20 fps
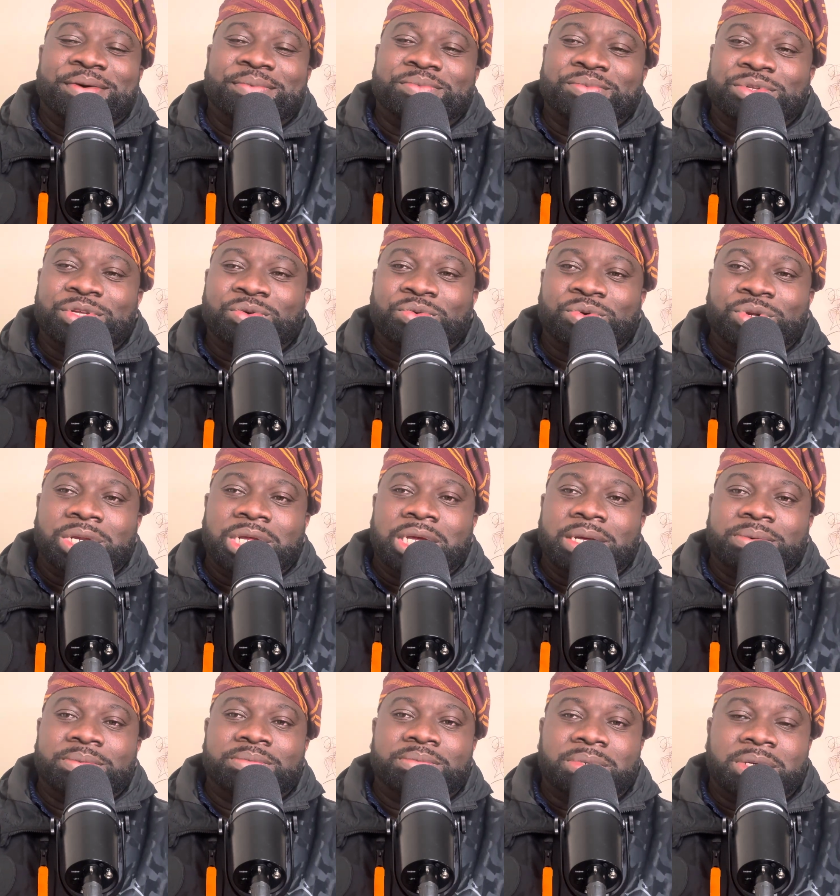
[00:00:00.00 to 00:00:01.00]
They will
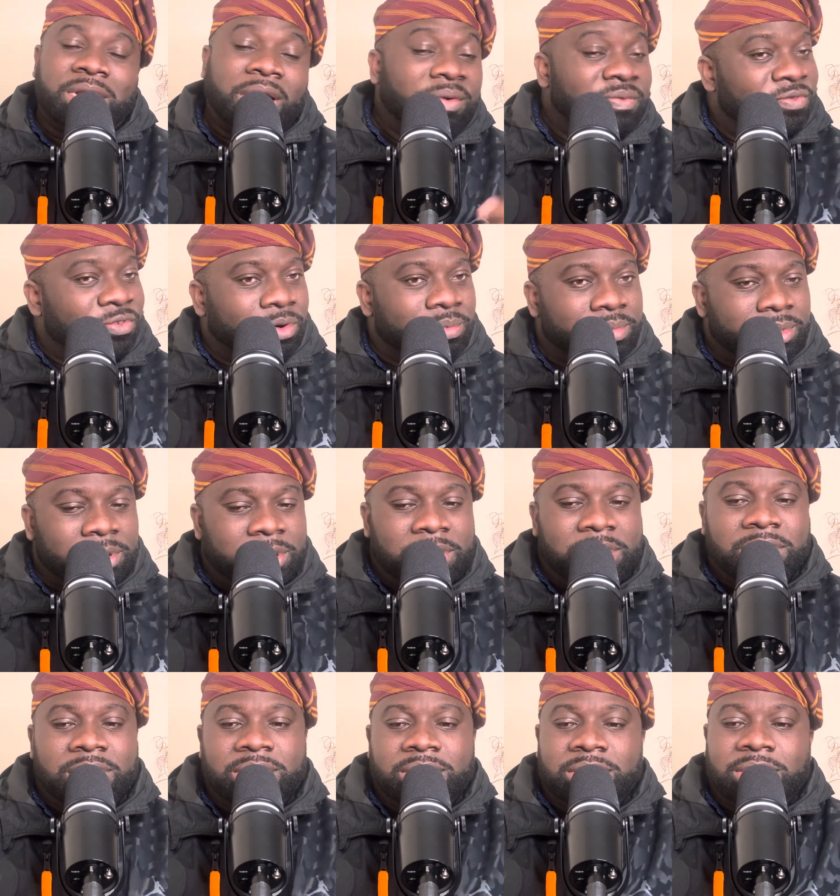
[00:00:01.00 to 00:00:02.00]
learn from
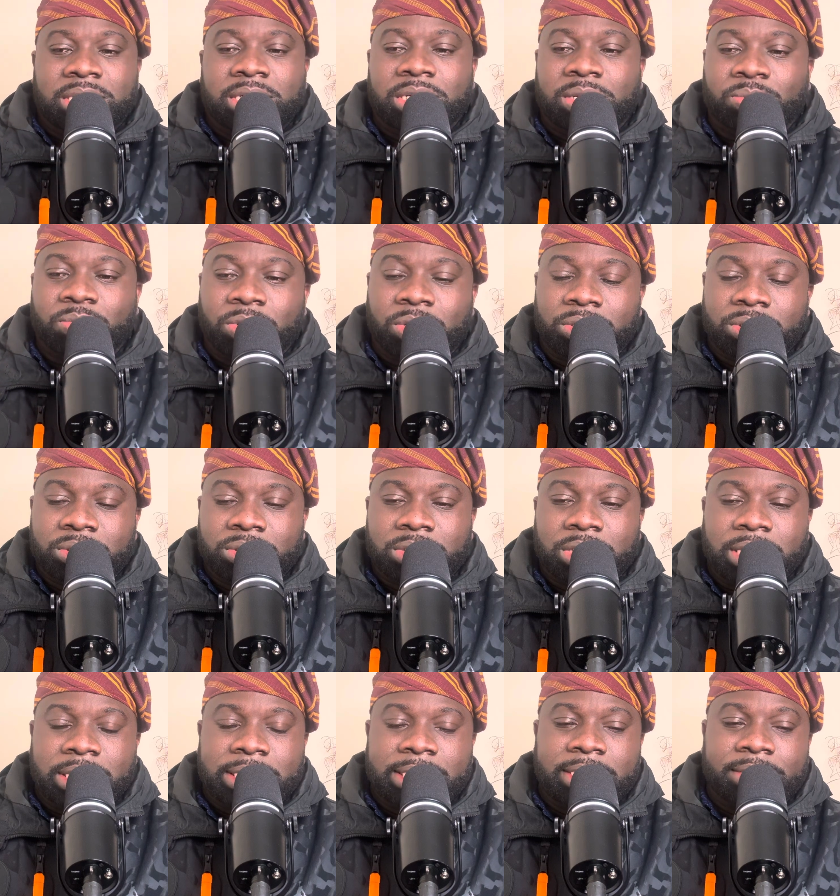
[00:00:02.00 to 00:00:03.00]
these ones
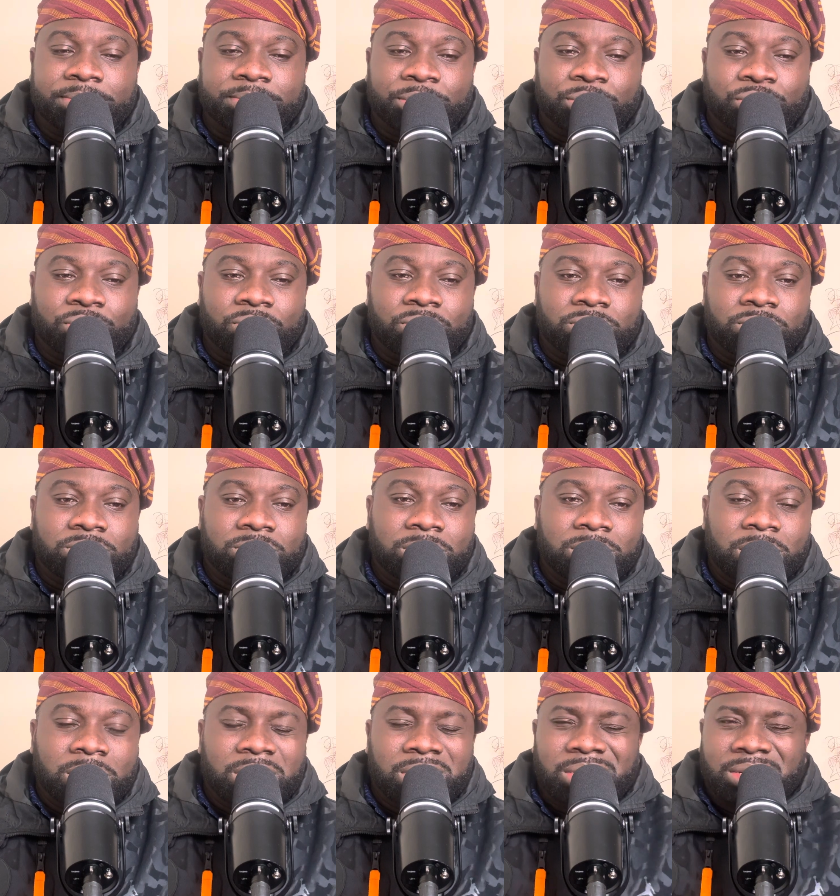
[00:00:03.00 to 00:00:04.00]
and
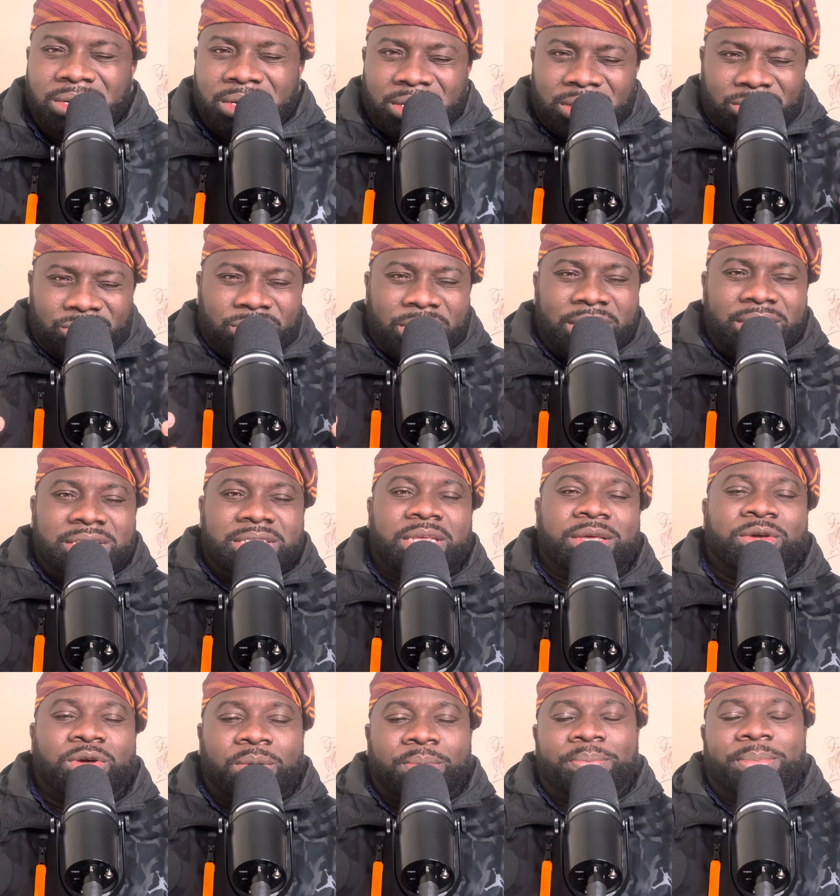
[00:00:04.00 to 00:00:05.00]
try and stay
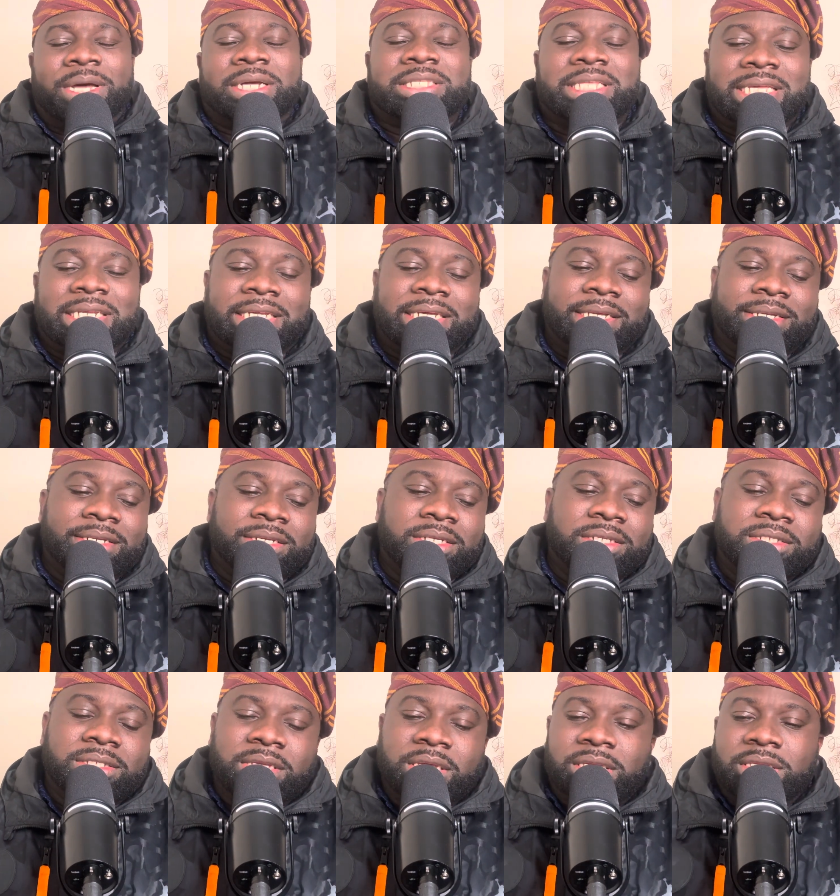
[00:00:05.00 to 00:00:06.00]
compact and
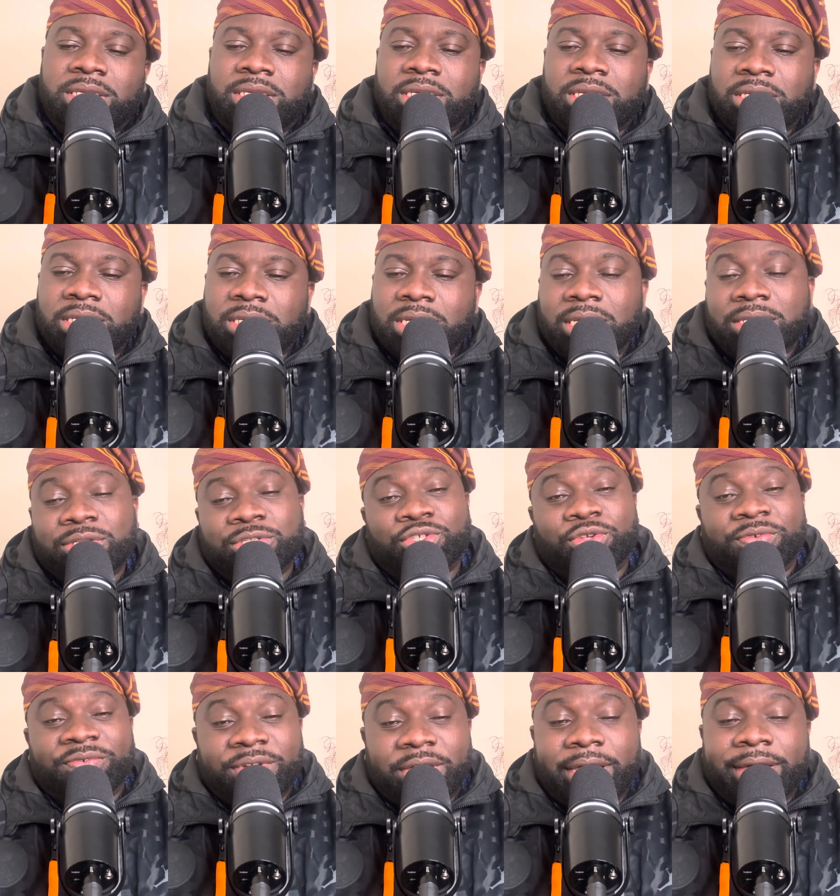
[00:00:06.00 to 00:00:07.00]
stay in the league and
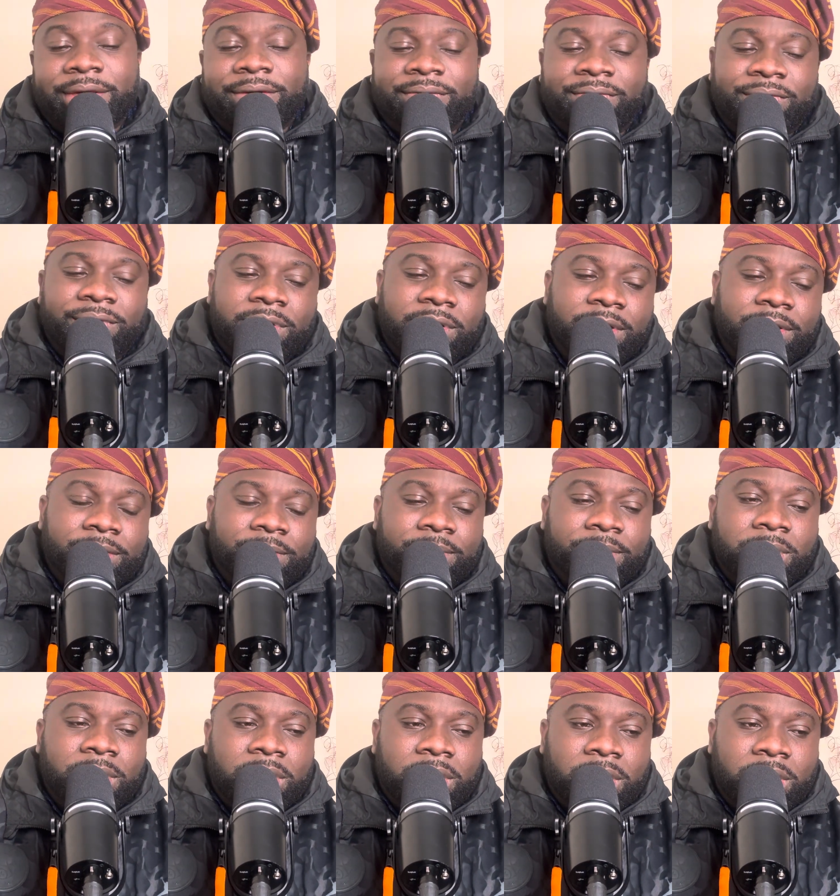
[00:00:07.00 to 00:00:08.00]
survive. I
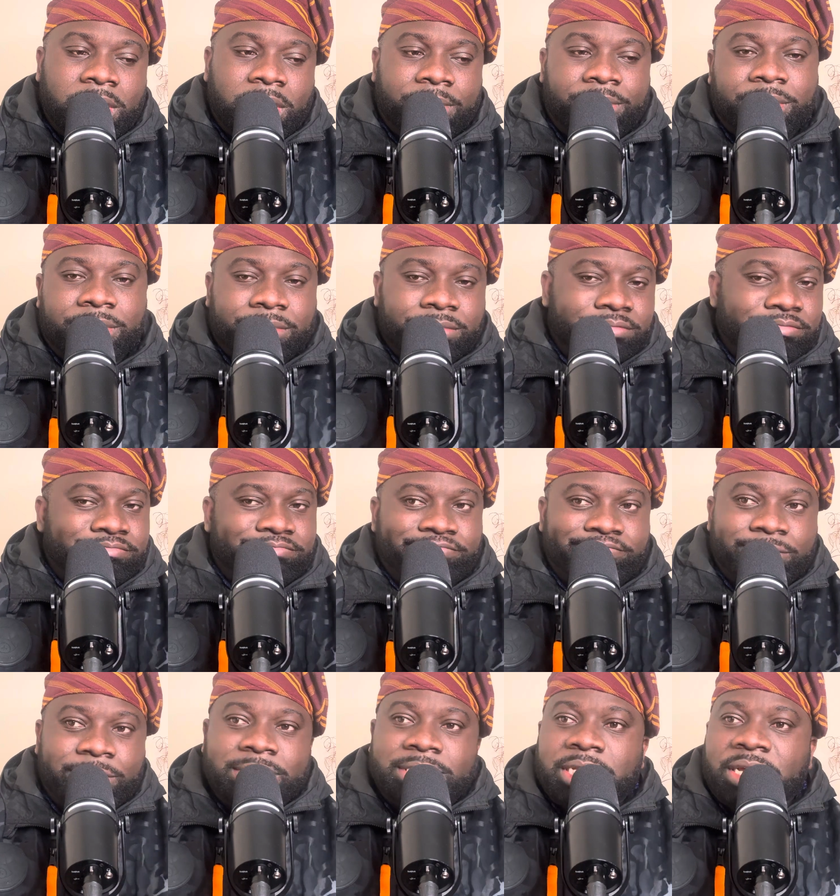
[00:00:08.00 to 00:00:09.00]
mean,
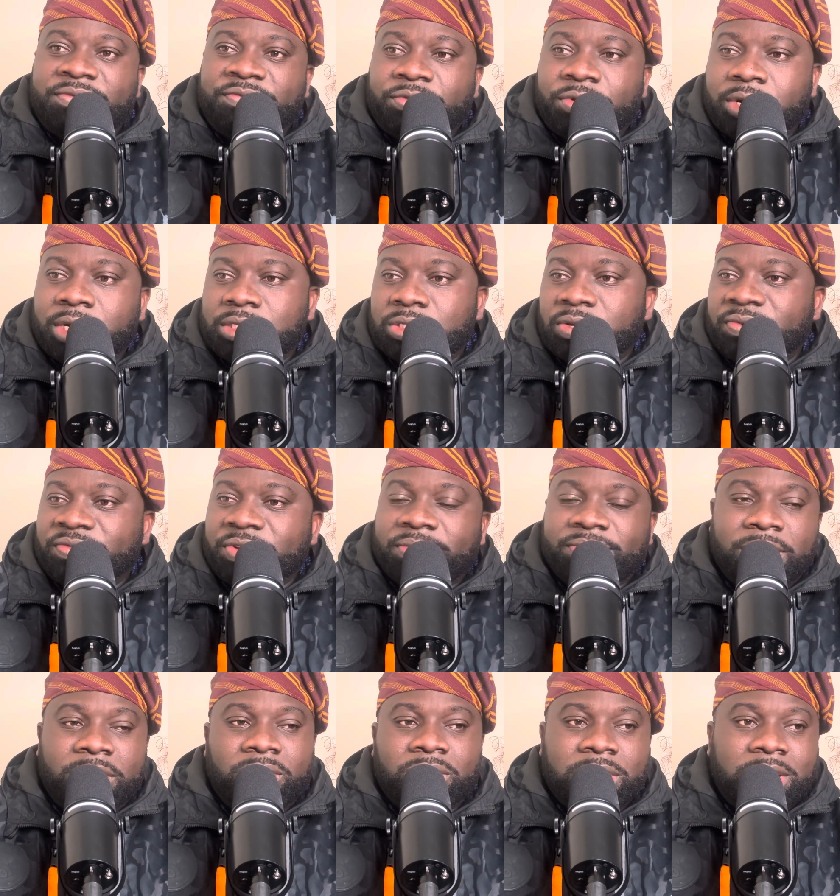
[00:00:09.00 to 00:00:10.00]
Nottingham Forest survived,
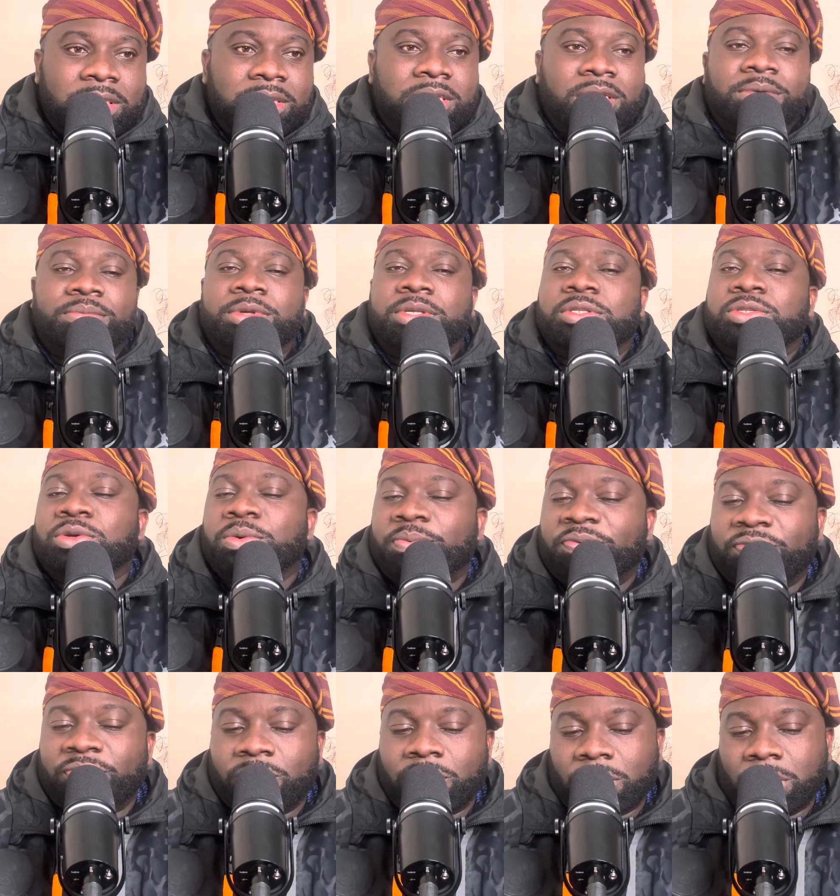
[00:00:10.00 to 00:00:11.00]
and look at them in top
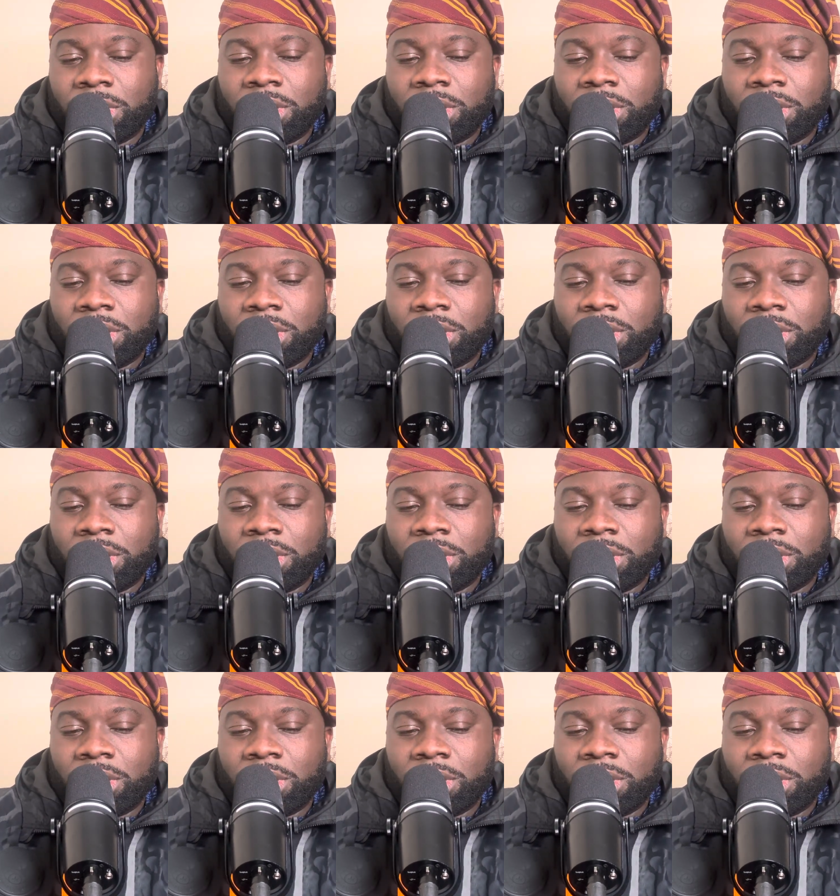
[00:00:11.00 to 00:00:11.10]
4.